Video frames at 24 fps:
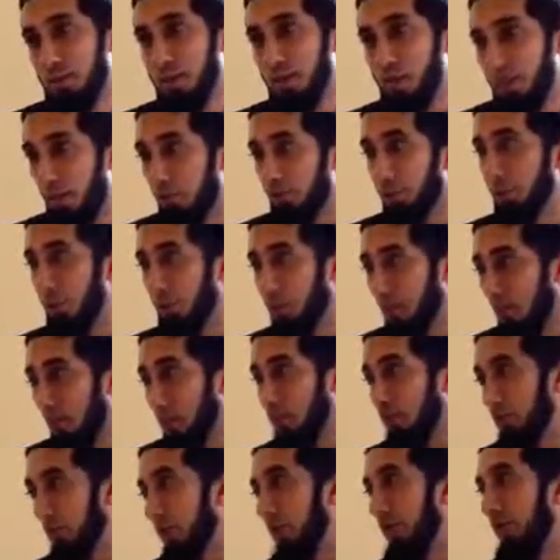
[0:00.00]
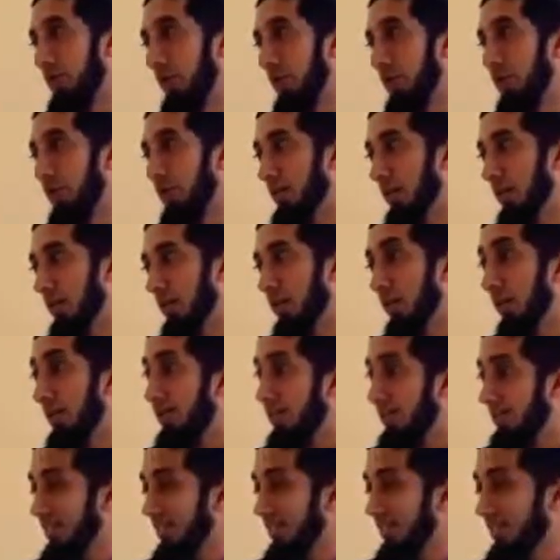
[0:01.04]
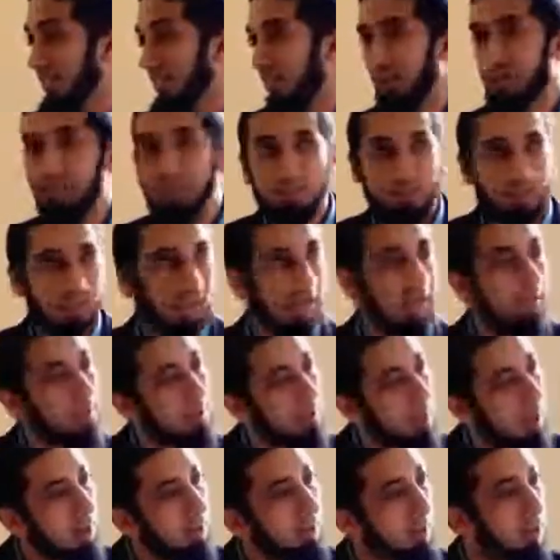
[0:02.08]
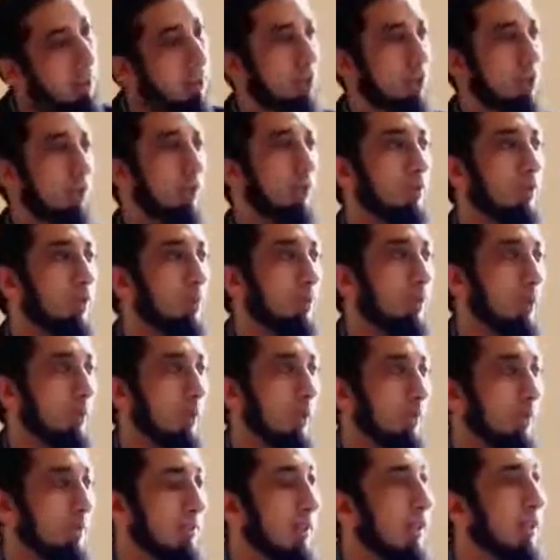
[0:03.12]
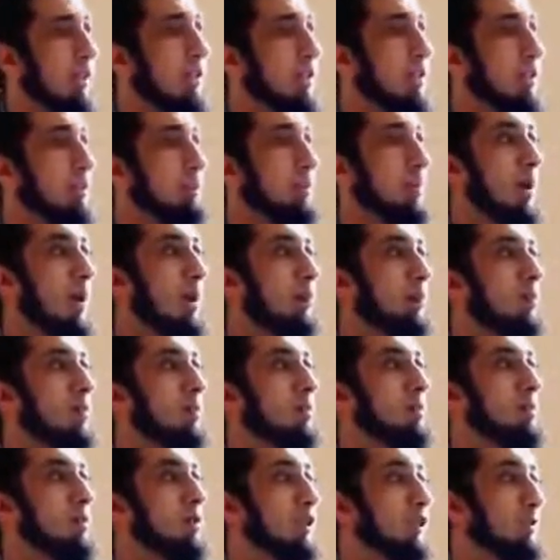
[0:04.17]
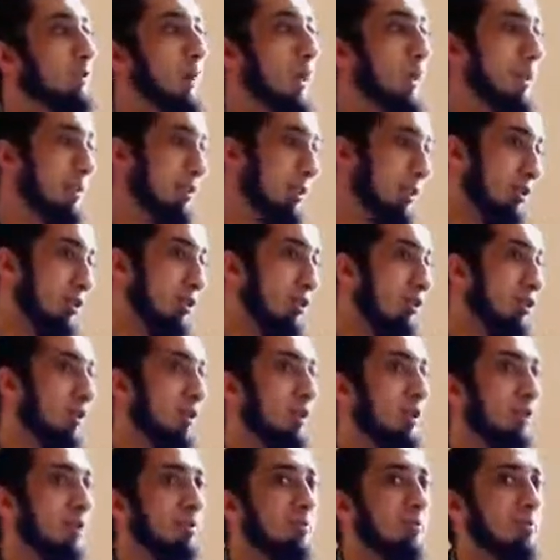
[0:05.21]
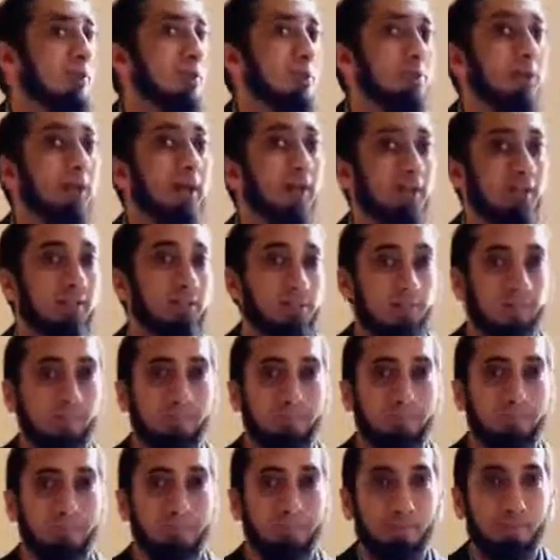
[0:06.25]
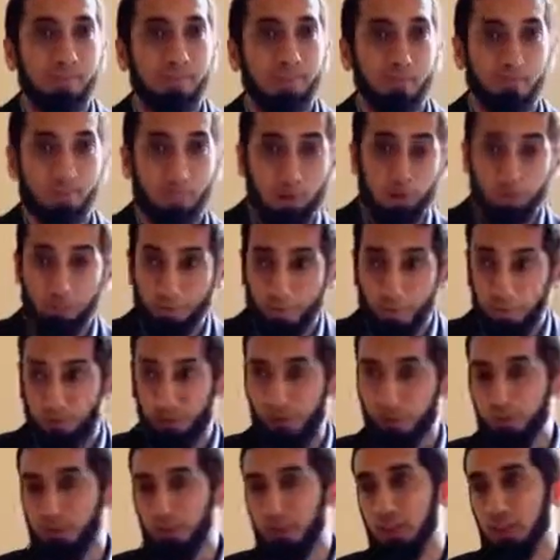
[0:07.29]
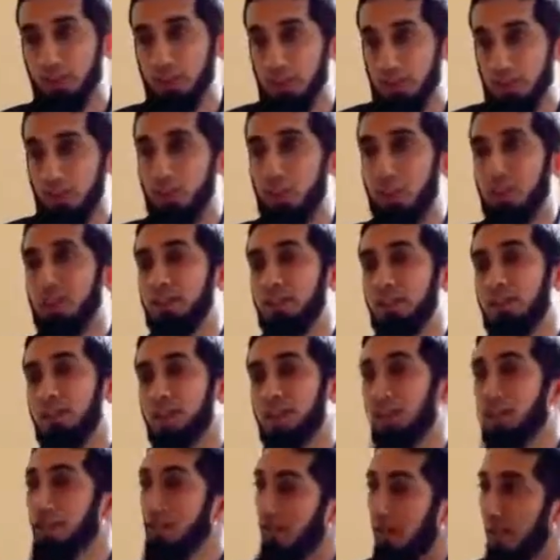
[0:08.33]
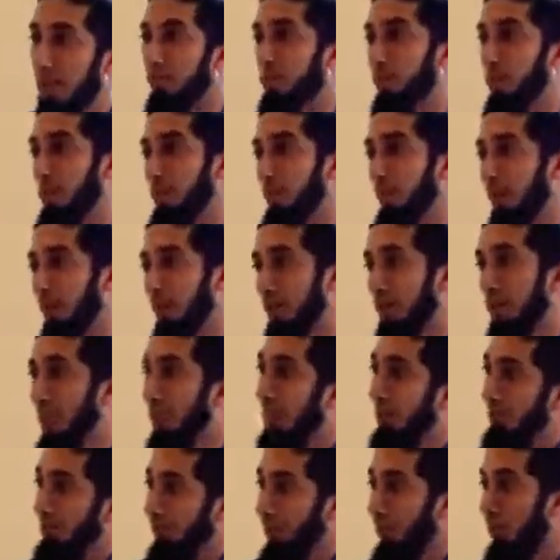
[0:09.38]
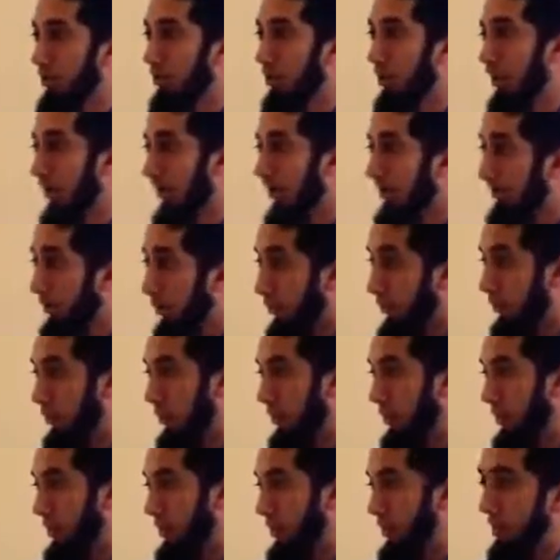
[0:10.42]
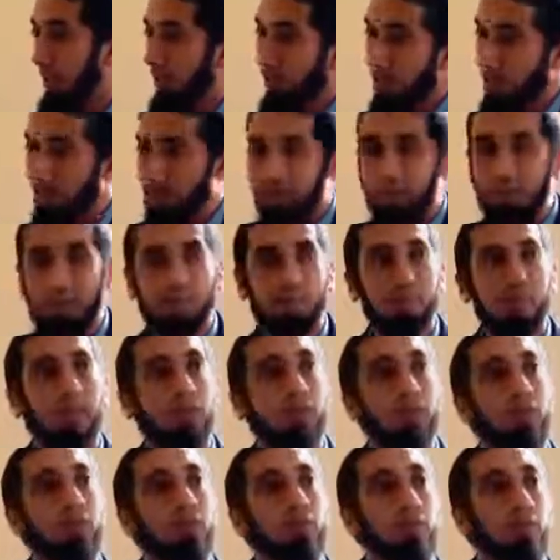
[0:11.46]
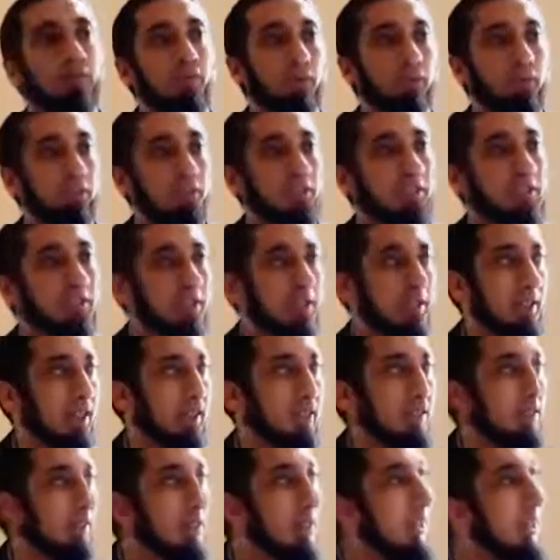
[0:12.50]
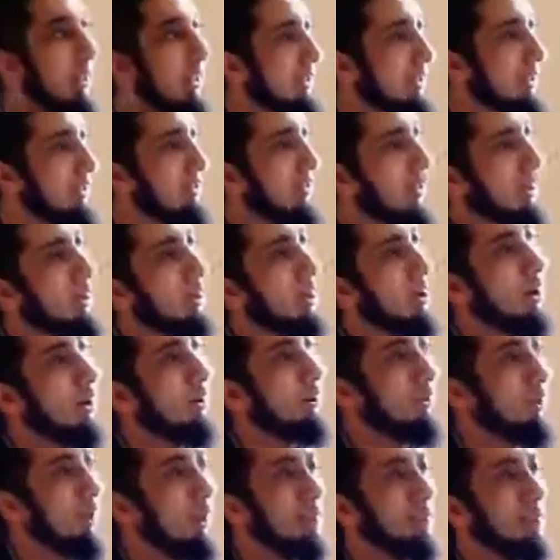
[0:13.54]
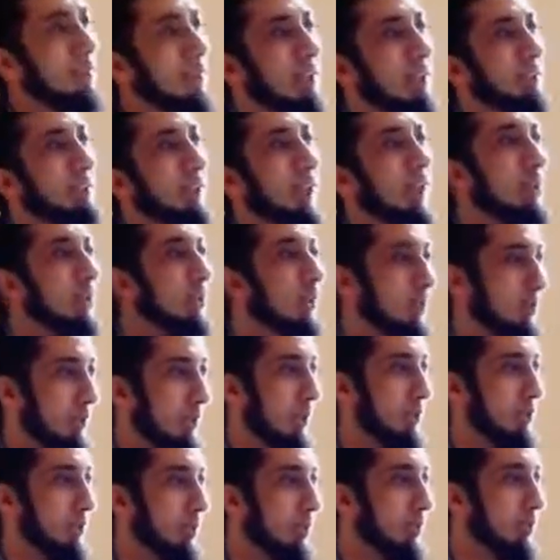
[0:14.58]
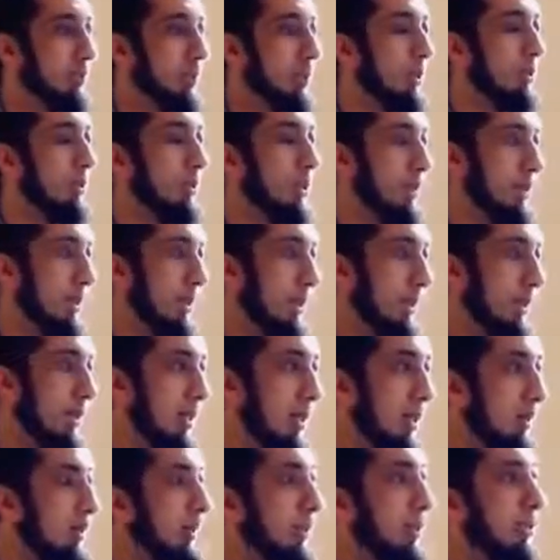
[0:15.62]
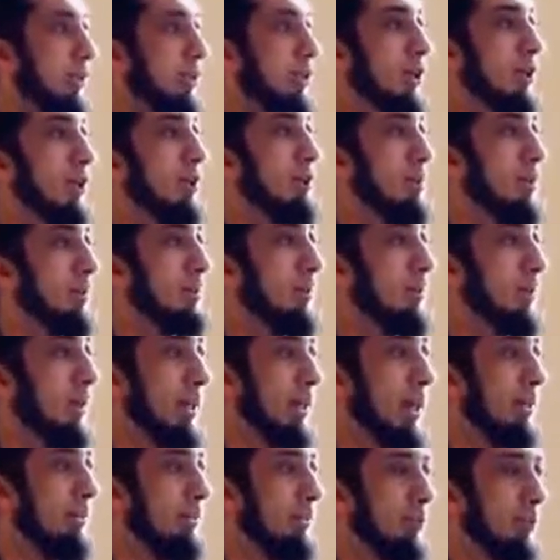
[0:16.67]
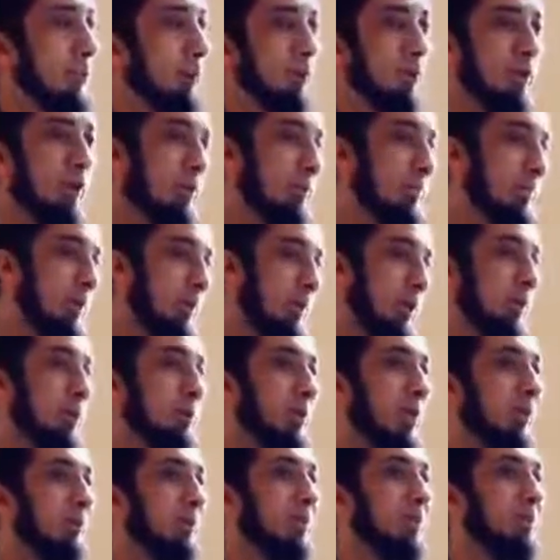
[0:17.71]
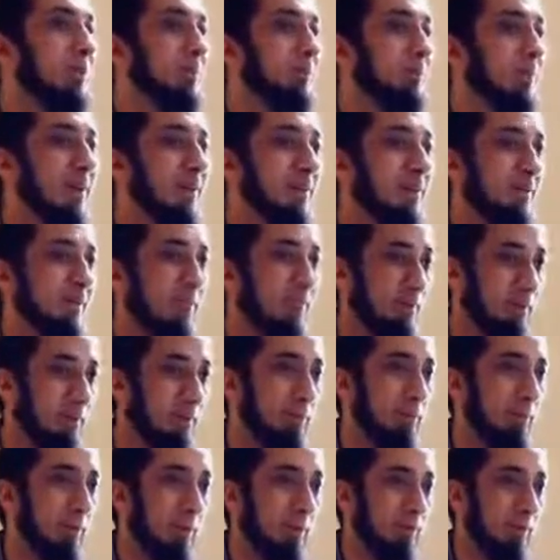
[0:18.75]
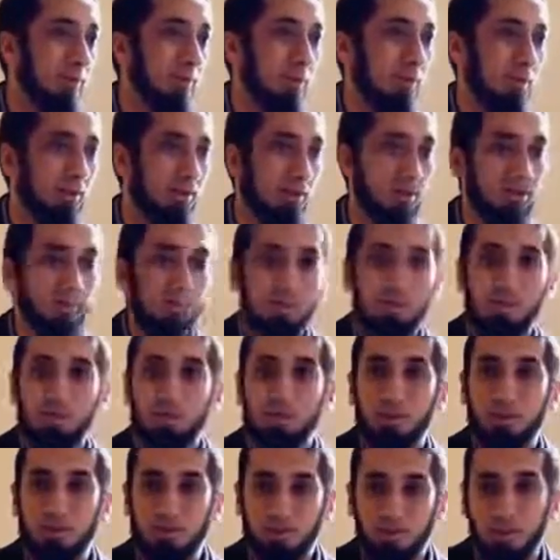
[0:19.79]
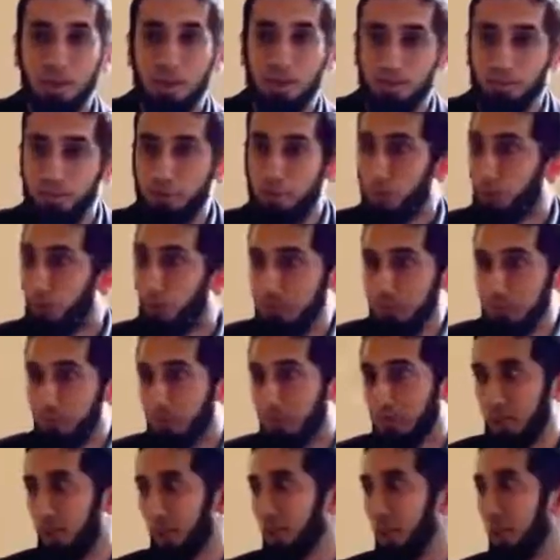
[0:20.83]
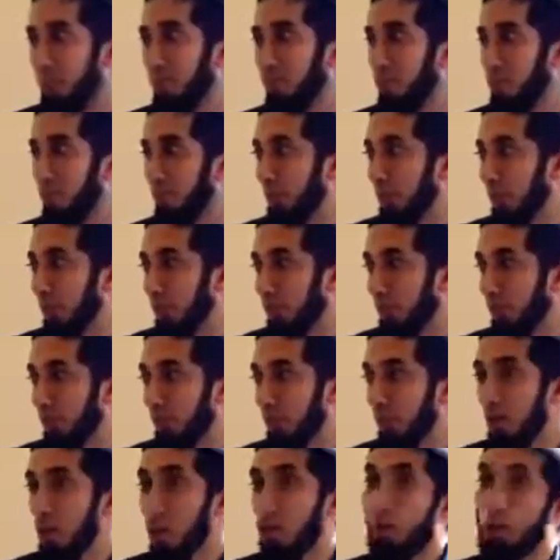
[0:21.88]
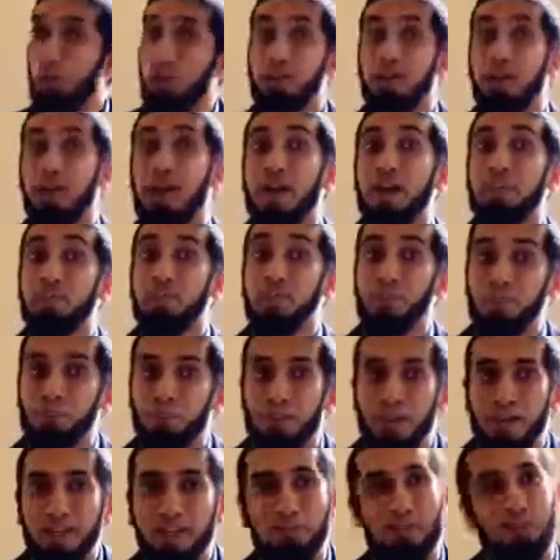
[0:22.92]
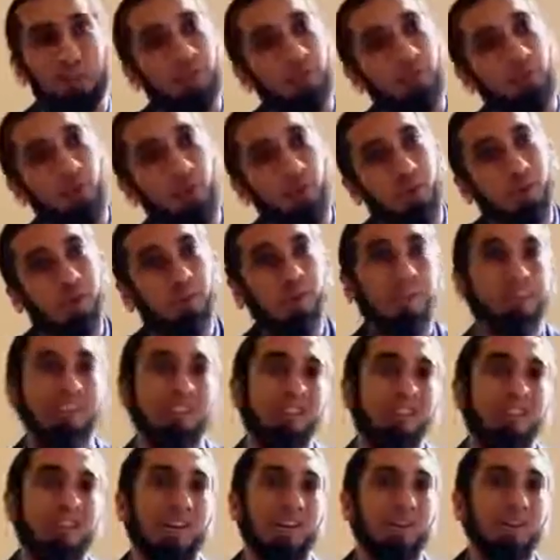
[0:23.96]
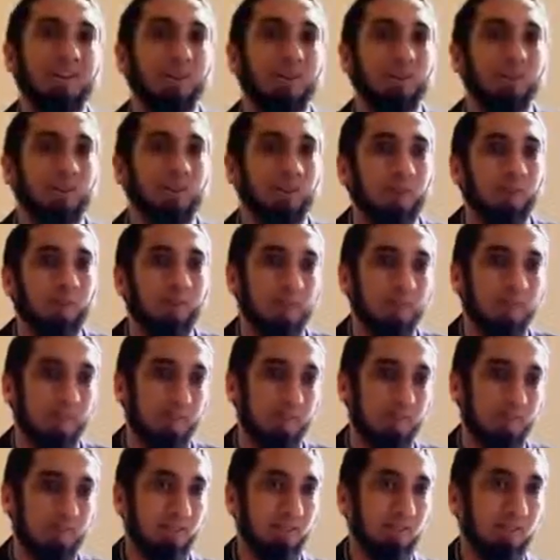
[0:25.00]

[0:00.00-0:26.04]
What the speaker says: Al-Qawi is actually the mighty. Al-Aziz, Izzah is a combination of 2 things. It's power and respect, authority and respect. Both those things. When someone has Izzah, they have respect. And they also have authority. And they command both of those things together. It is very hard for us to combine those things in the world today. Because there are people that have authority, but they don't have the respect of the people. They may have authority, but they don't have respect. Or they have respect, but unfortunately they have no authority.